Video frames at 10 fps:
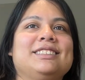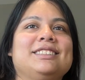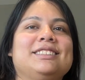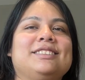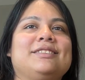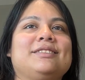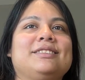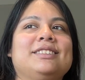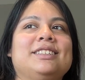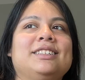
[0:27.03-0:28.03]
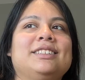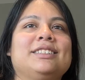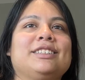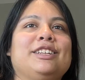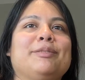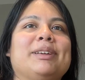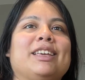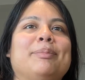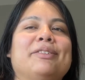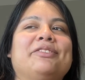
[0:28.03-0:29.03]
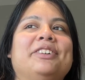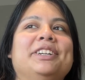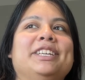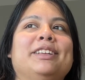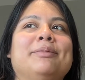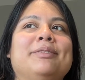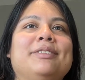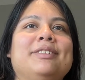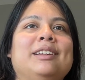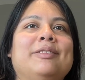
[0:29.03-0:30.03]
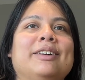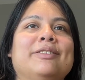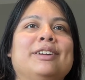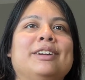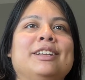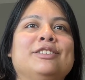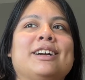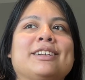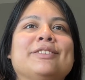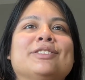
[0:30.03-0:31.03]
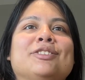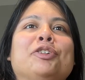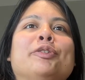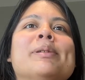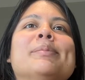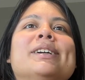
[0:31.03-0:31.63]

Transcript: You to make it a bit funny and whatever, interactive so they'll remember.